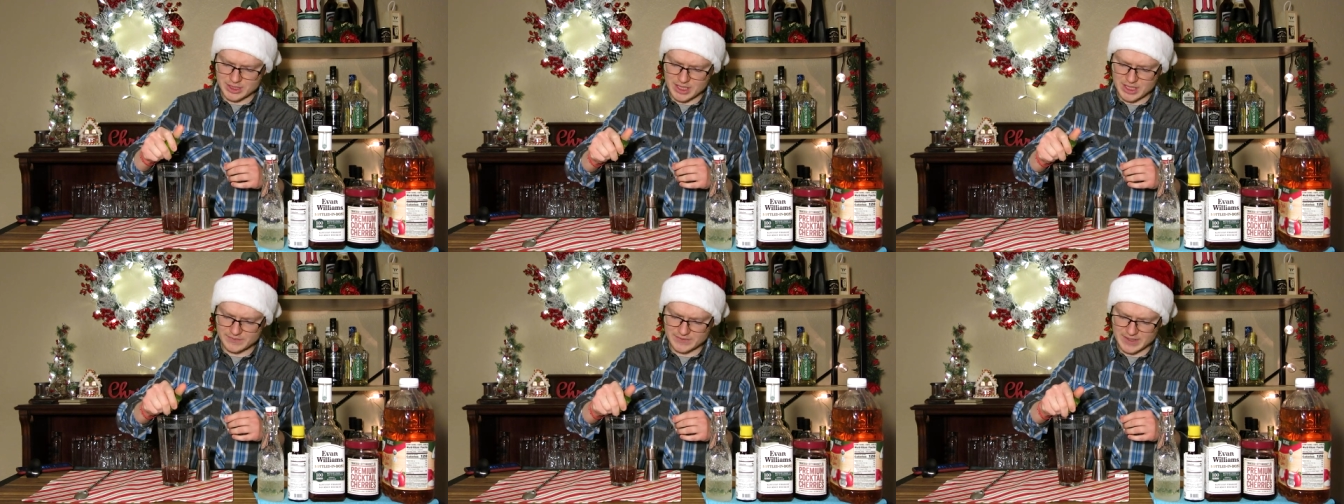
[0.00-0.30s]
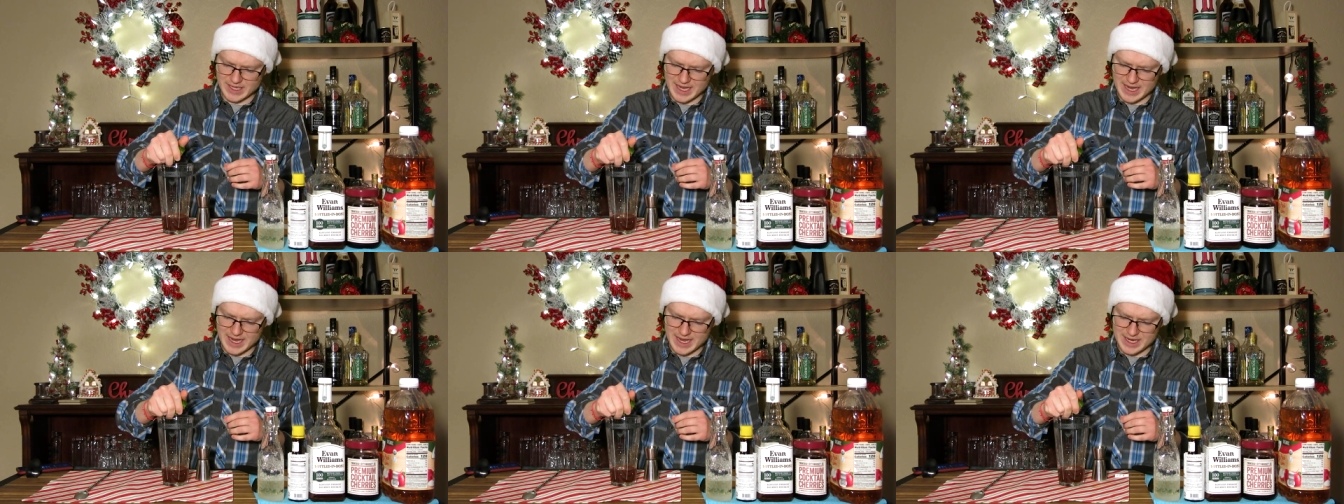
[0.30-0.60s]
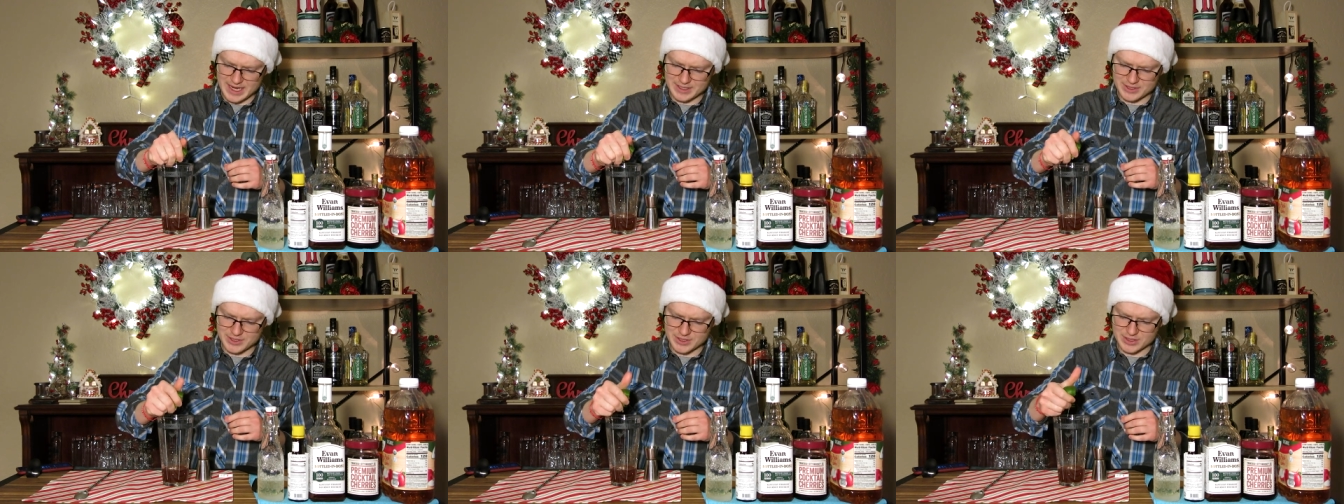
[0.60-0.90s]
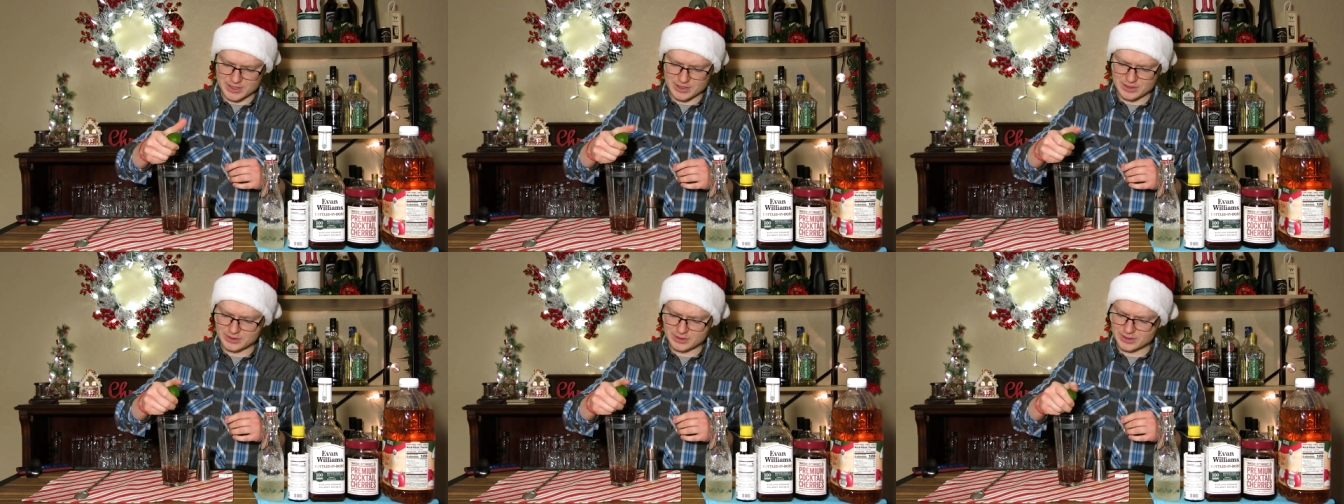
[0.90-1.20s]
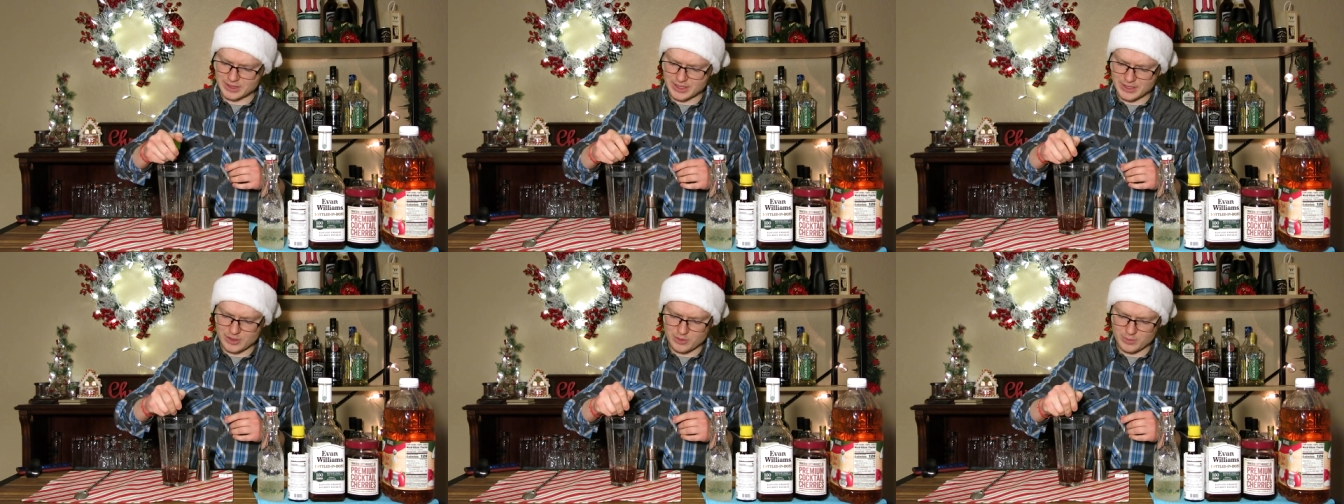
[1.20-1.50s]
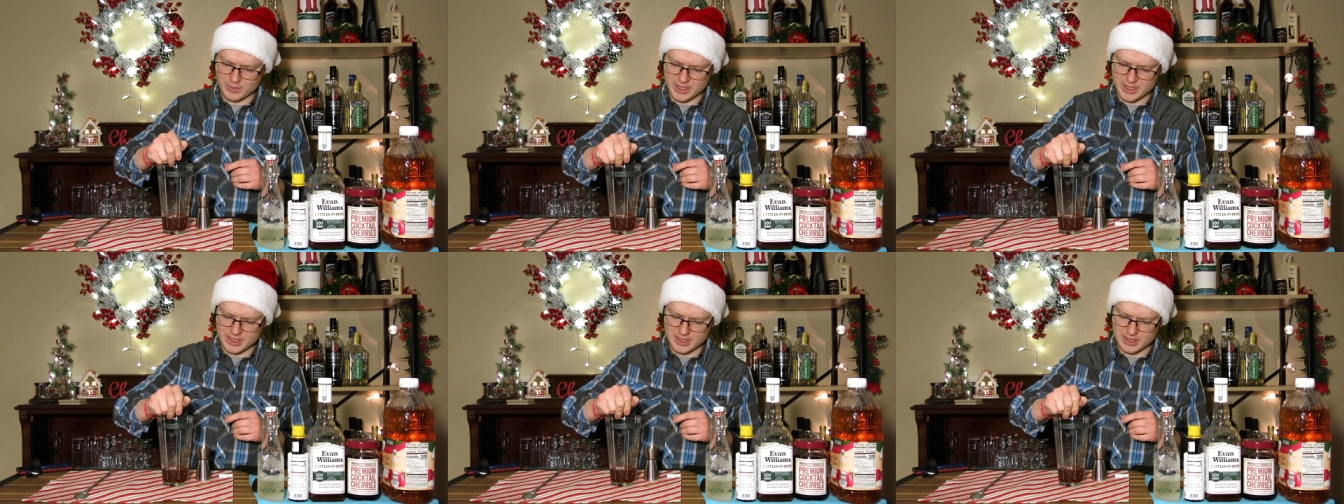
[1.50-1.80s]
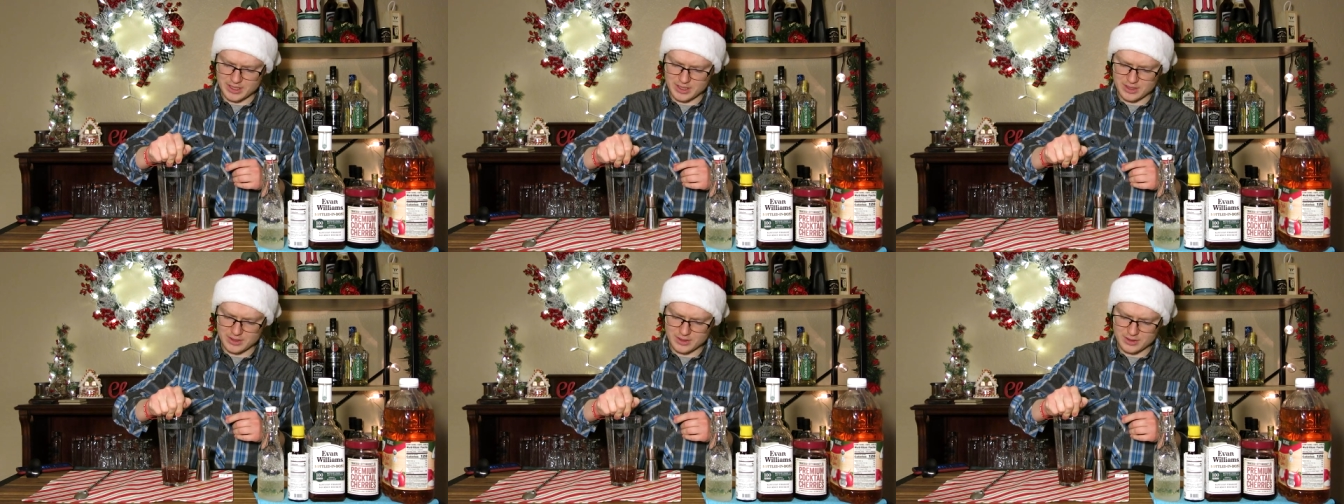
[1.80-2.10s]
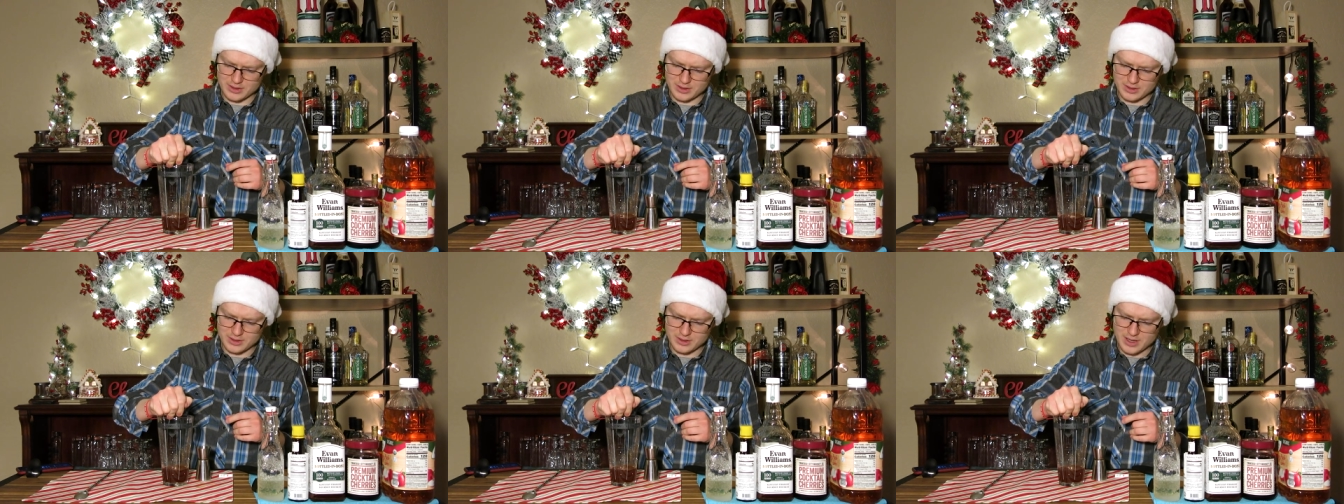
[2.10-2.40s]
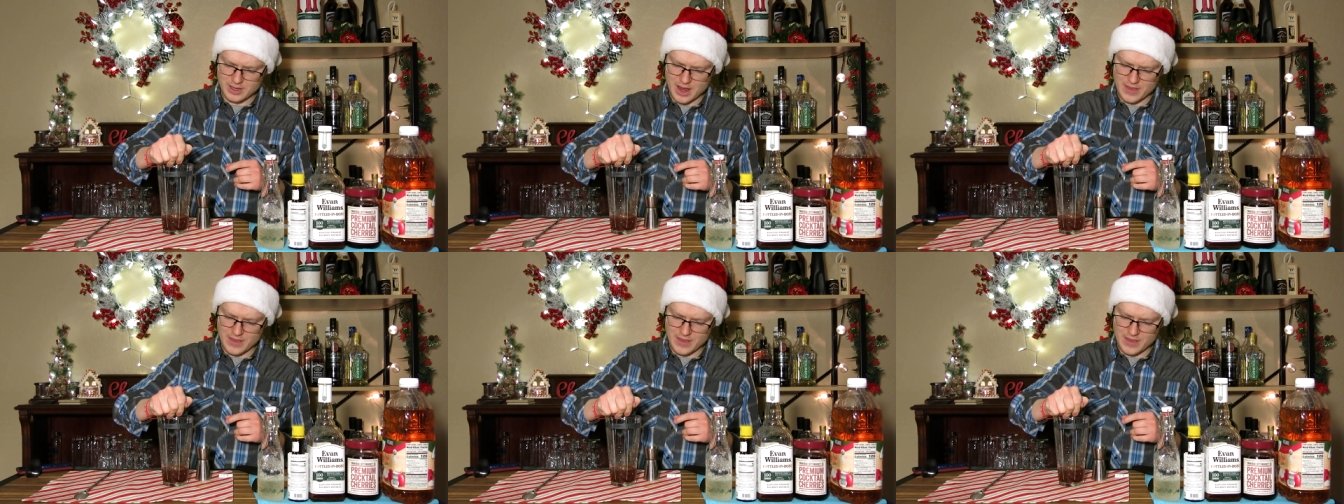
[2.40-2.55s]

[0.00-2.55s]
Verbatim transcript: enough to add just a little bit here,